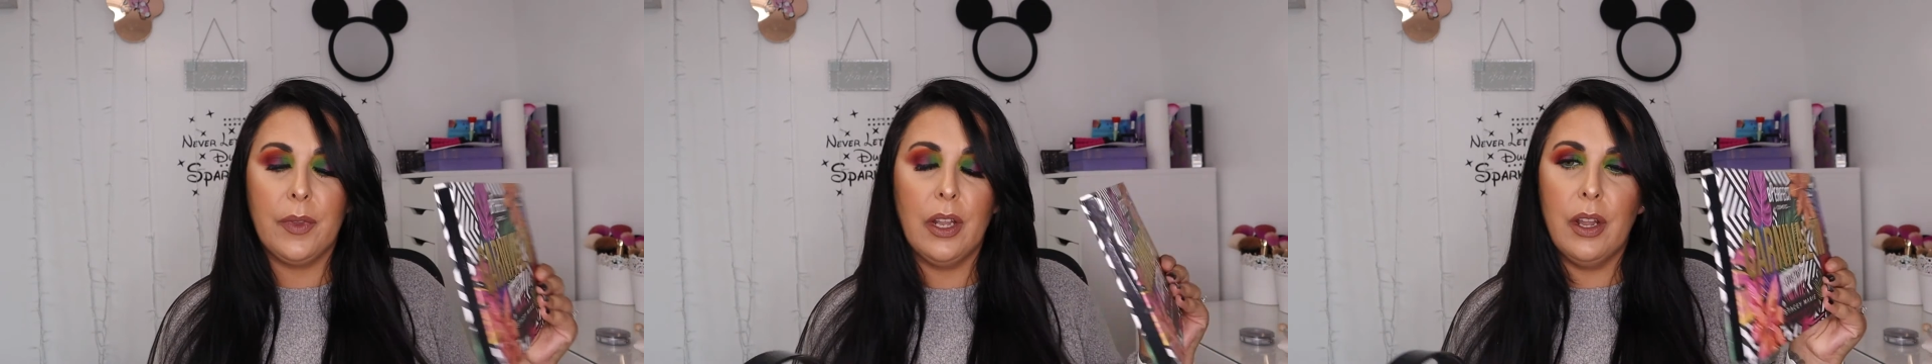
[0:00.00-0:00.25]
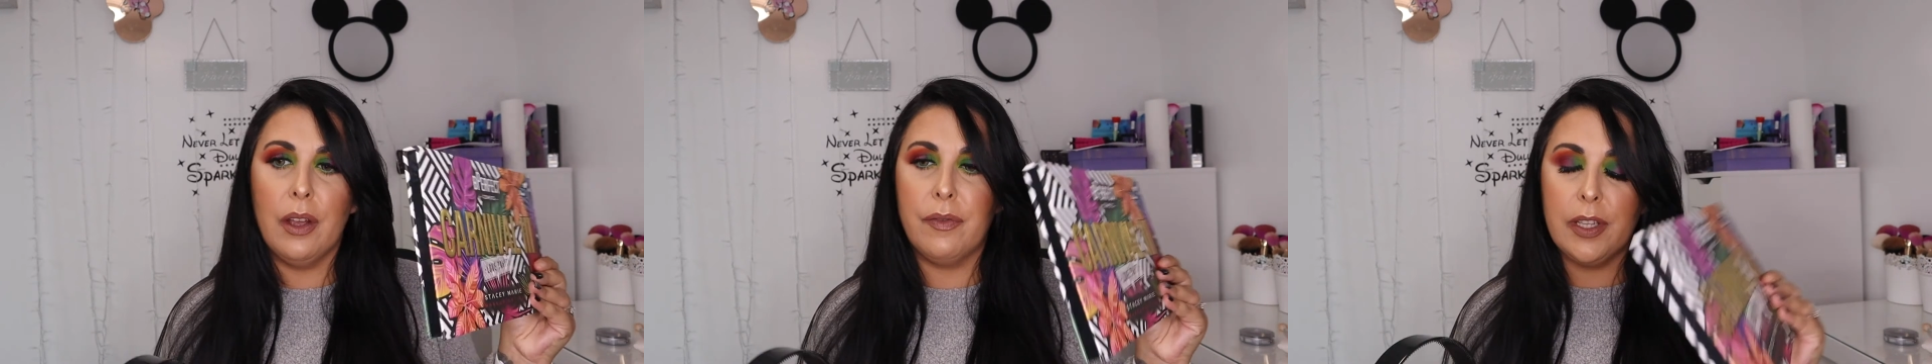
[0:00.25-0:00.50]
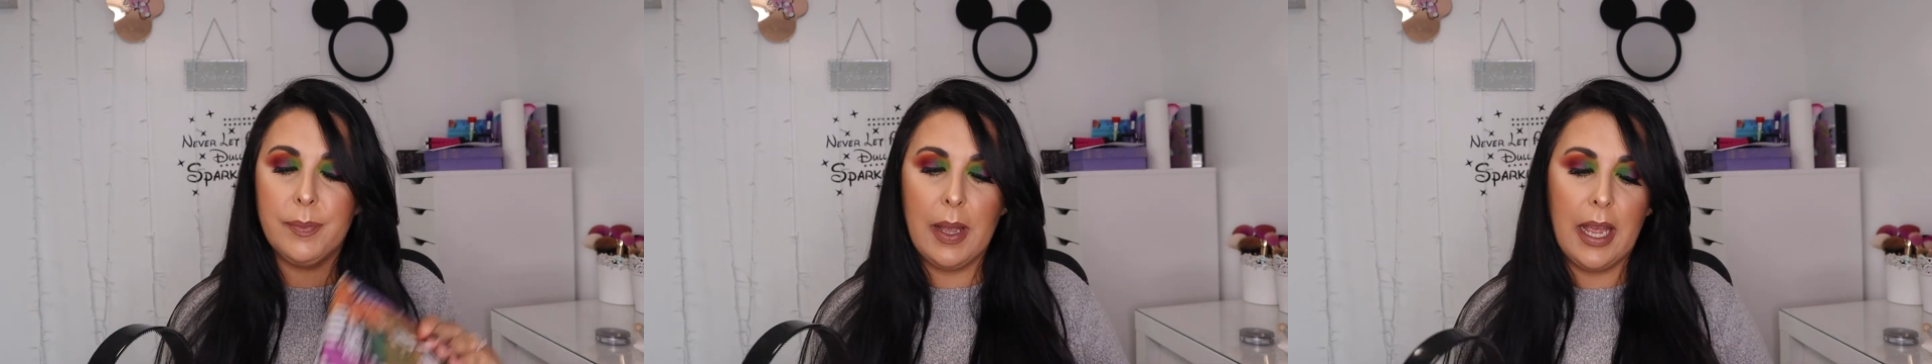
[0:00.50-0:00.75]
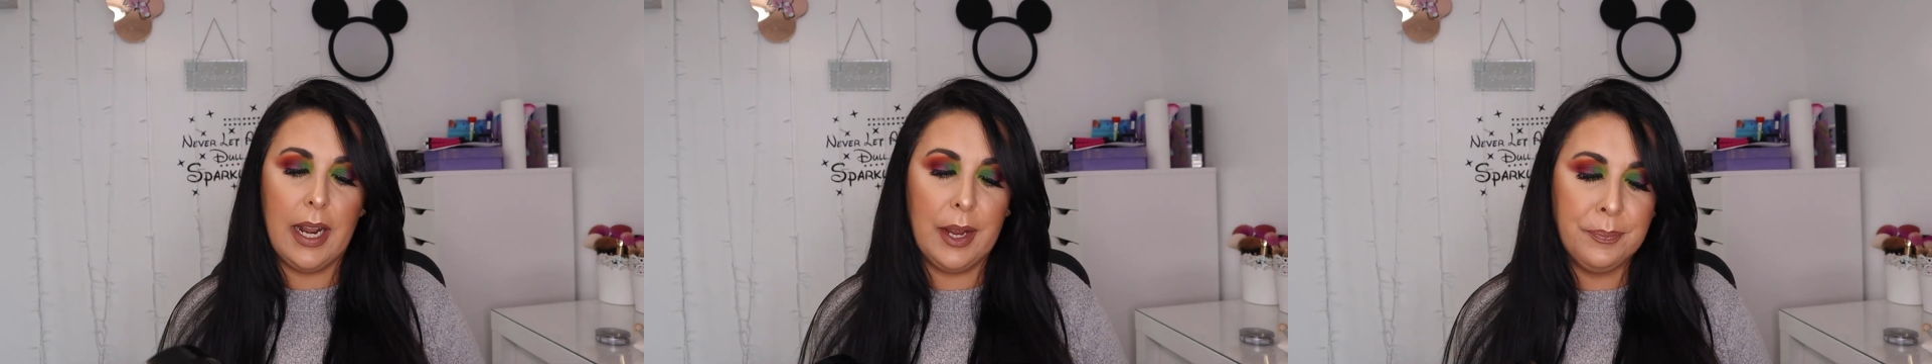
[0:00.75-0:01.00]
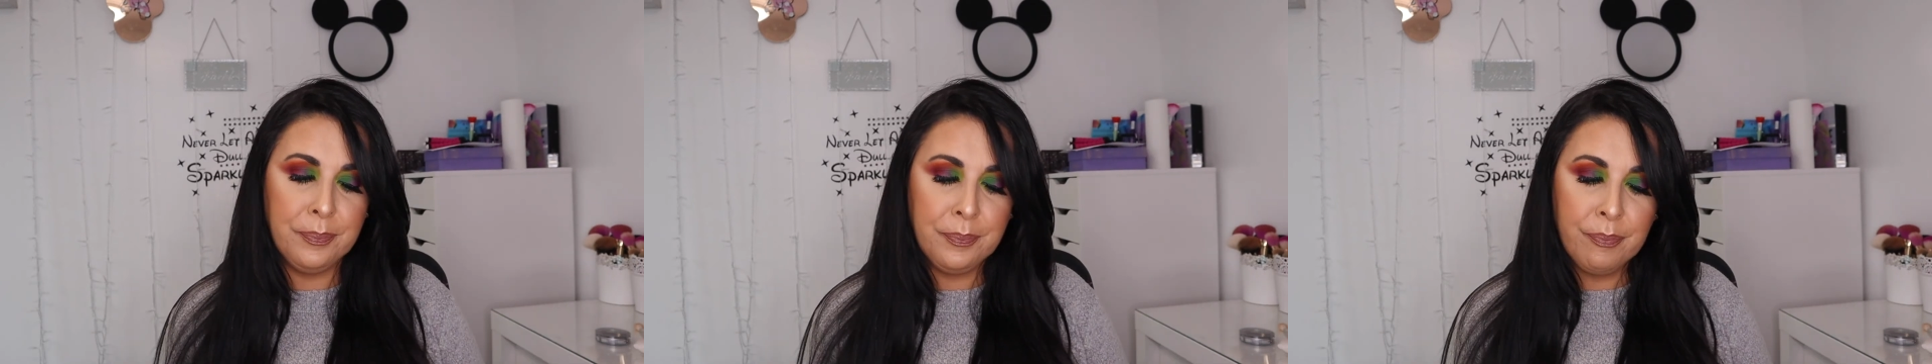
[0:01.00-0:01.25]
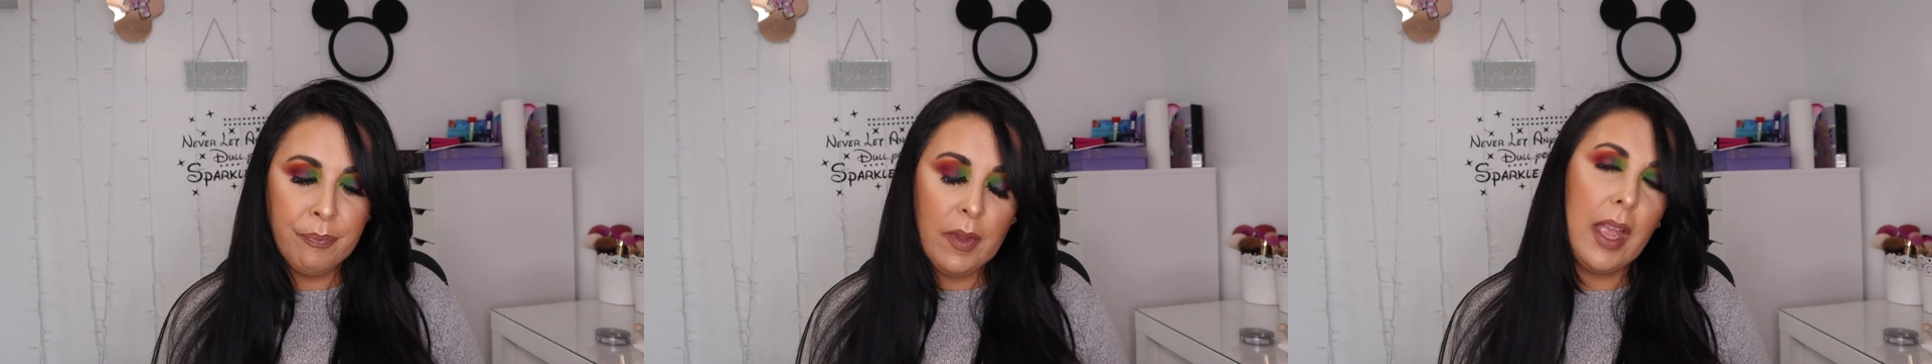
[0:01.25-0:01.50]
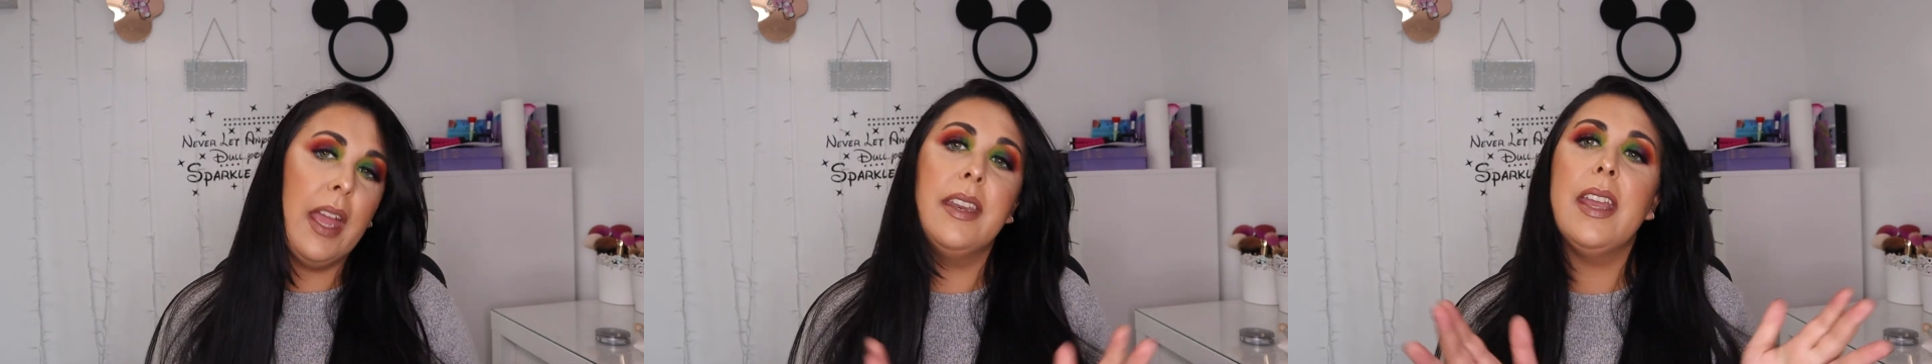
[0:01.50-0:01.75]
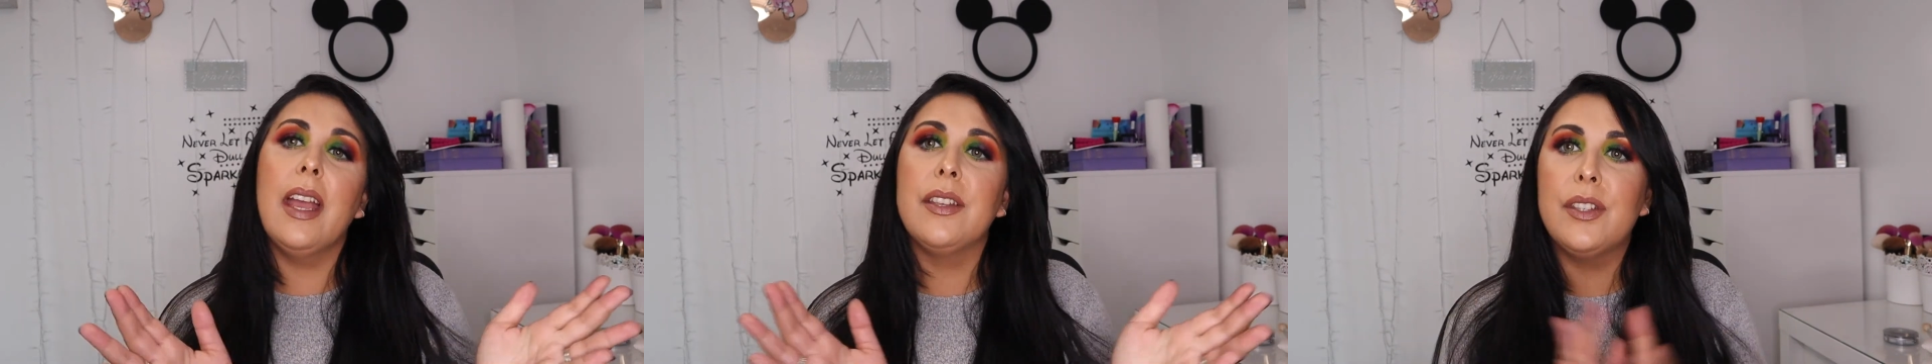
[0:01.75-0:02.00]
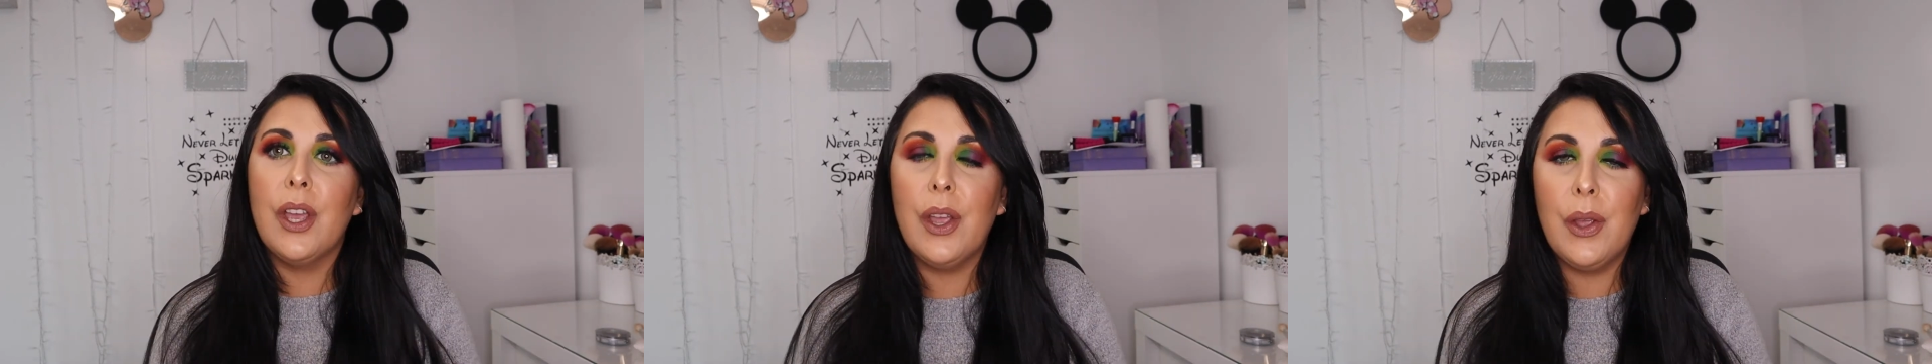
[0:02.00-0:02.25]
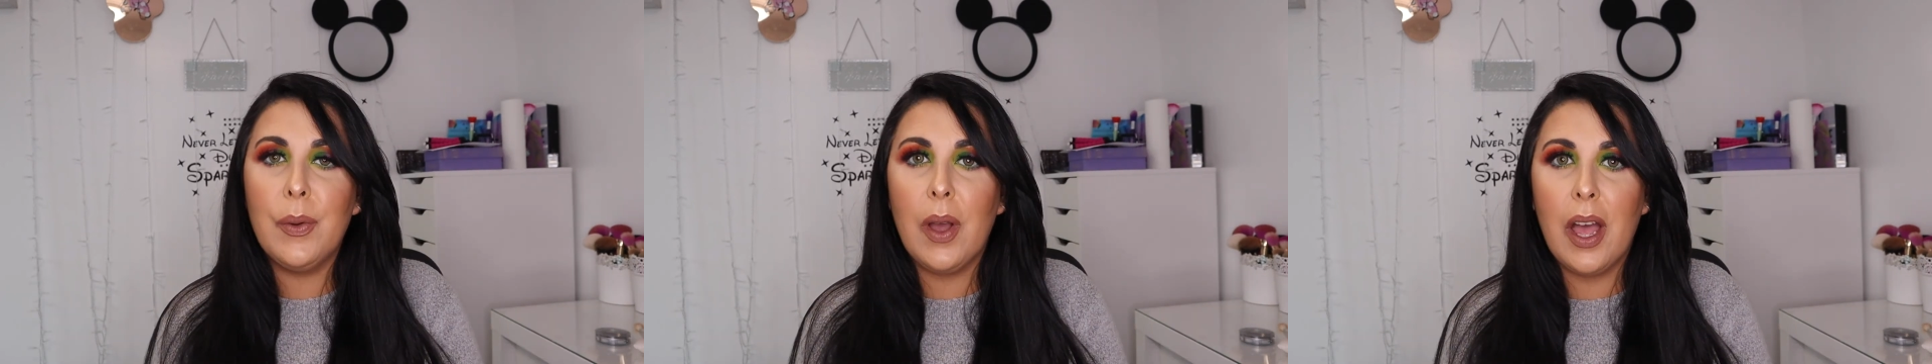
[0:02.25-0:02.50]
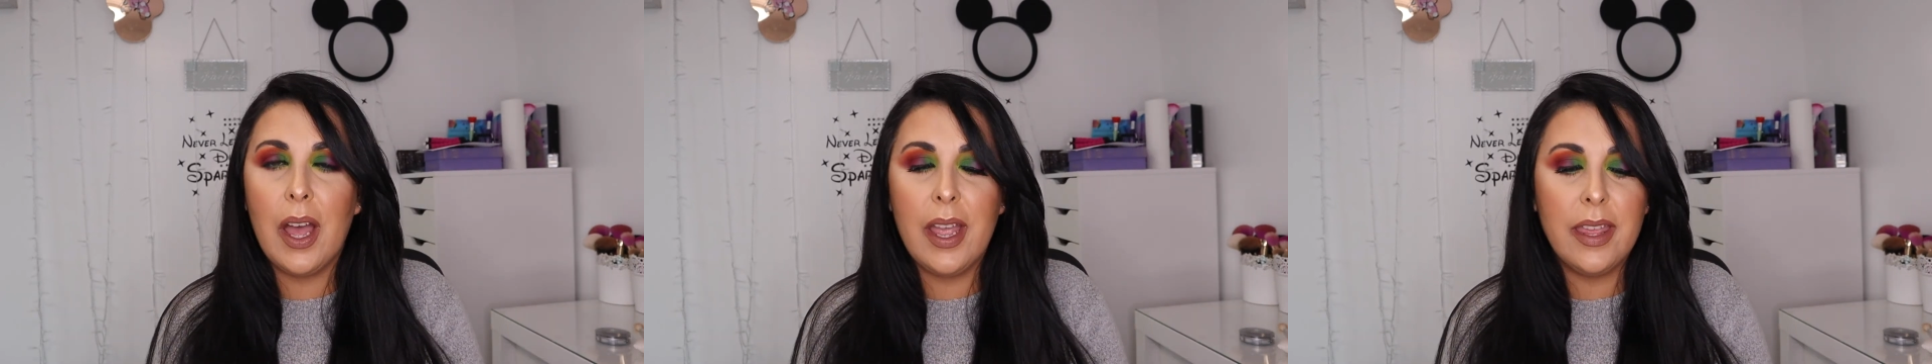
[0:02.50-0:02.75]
Love this palette. And yeah, so I